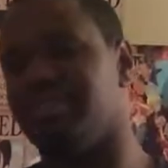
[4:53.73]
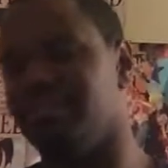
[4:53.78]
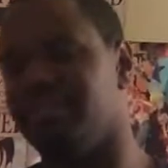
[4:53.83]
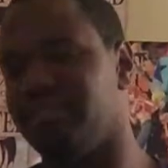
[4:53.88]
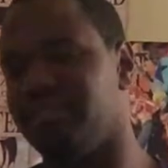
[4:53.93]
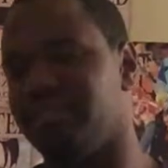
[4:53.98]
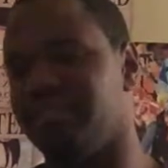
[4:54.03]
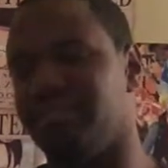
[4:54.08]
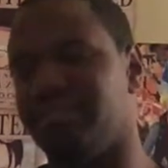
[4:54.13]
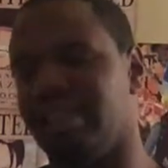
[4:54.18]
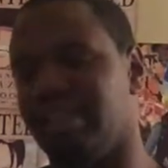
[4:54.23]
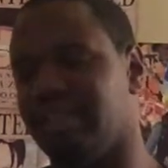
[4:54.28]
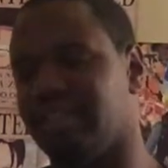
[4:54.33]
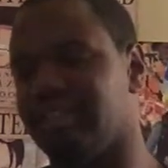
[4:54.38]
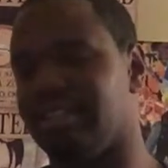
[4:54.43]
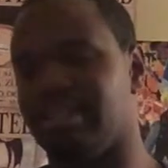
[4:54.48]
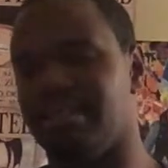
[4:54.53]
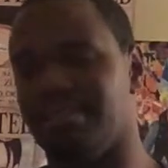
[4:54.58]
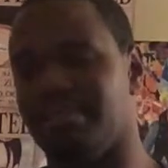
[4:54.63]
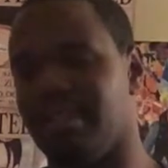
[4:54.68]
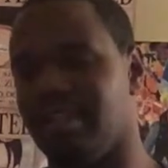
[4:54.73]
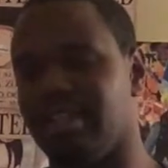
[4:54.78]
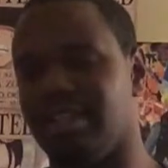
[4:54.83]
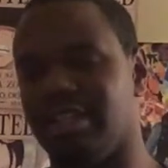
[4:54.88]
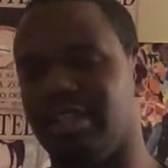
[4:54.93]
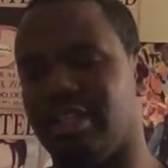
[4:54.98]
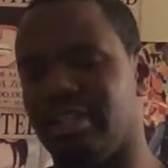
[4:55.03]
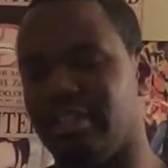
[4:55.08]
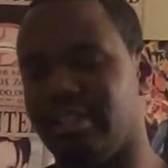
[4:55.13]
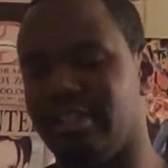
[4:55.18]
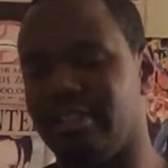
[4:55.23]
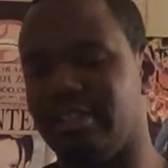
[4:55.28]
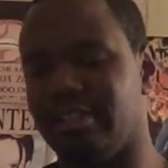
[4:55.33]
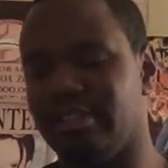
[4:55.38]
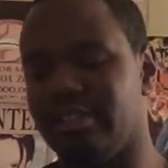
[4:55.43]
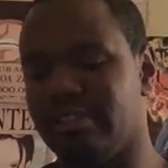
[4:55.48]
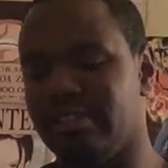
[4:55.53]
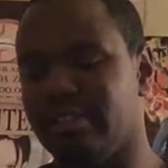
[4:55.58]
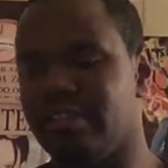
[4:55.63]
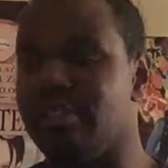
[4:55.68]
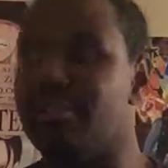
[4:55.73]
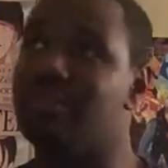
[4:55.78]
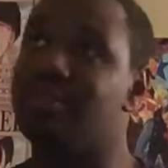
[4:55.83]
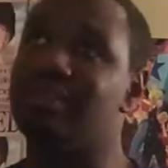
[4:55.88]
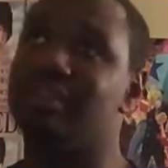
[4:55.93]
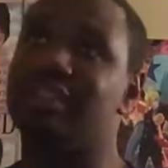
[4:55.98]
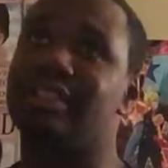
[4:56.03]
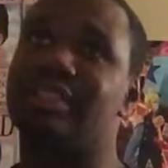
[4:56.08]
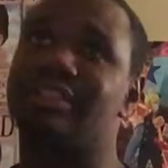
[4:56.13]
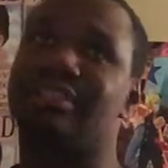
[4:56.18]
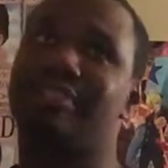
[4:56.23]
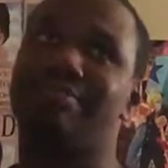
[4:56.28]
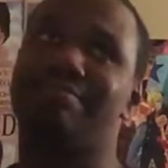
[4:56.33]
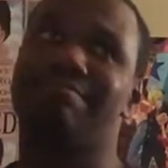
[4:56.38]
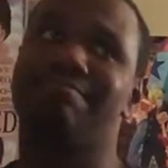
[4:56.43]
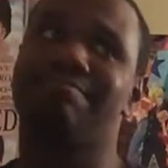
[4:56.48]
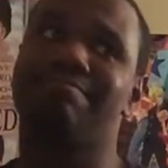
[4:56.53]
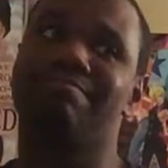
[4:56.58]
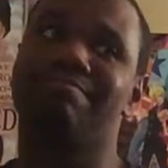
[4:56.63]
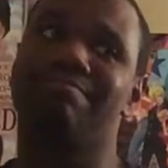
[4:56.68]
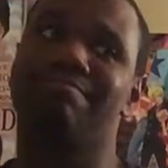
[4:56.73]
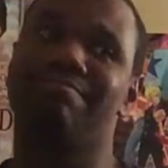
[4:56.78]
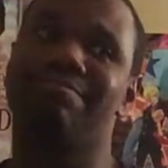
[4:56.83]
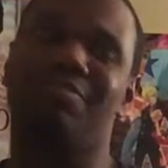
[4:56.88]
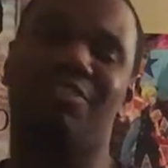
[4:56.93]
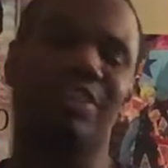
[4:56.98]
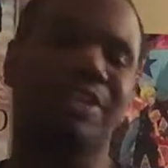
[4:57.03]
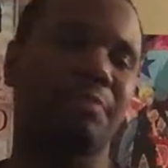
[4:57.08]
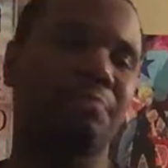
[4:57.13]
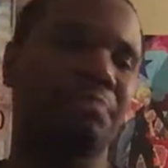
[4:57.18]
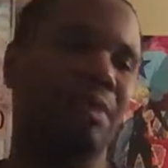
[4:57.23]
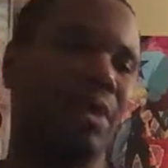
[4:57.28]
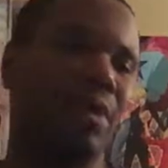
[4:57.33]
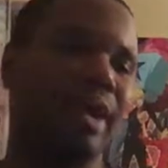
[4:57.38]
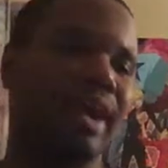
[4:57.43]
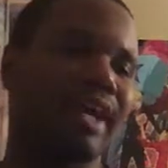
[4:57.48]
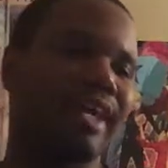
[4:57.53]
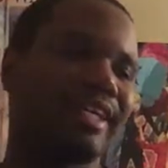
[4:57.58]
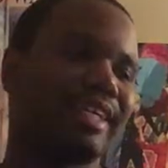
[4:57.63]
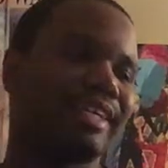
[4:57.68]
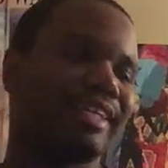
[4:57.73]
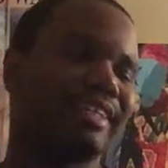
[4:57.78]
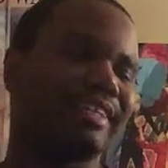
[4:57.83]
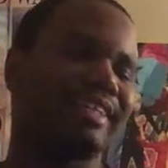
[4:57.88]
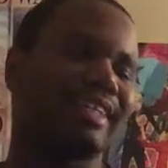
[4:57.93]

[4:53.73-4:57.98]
fucked up thing they did was for the boy.